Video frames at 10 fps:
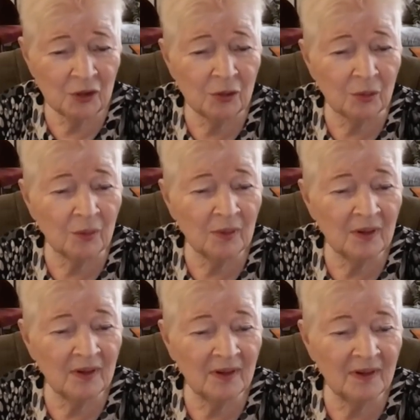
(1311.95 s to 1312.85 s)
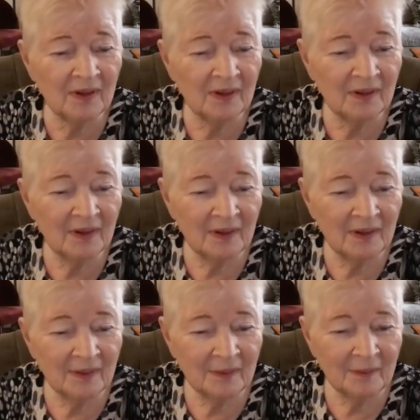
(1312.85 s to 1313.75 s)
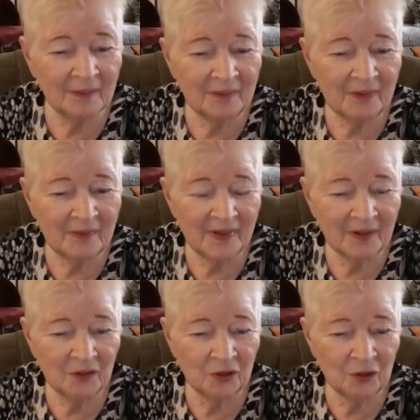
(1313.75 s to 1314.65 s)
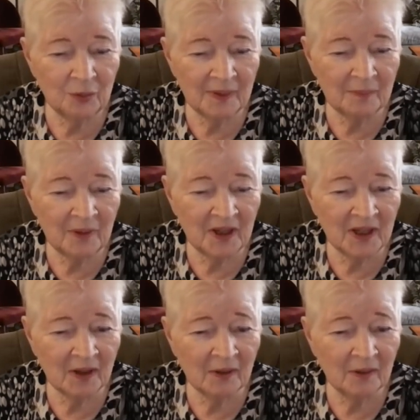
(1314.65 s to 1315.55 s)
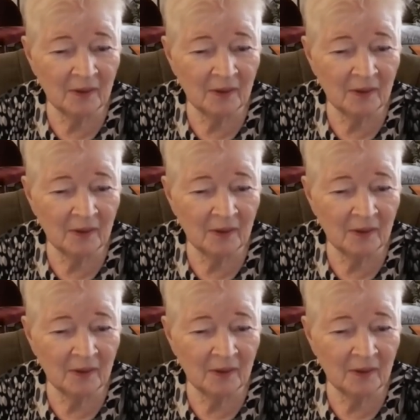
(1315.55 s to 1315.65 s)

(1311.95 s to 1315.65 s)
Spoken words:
do? What did that do in me?